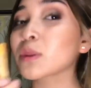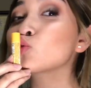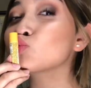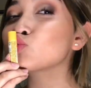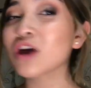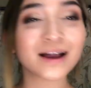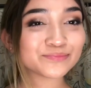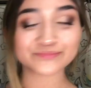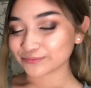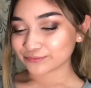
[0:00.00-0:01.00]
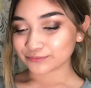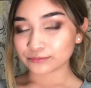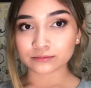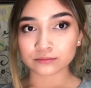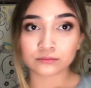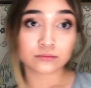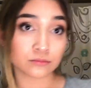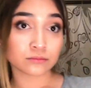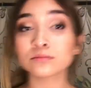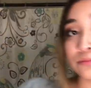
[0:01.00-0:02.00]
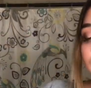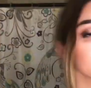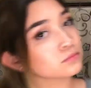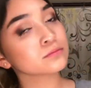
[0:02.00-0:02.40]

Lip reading: so far, at least for me. And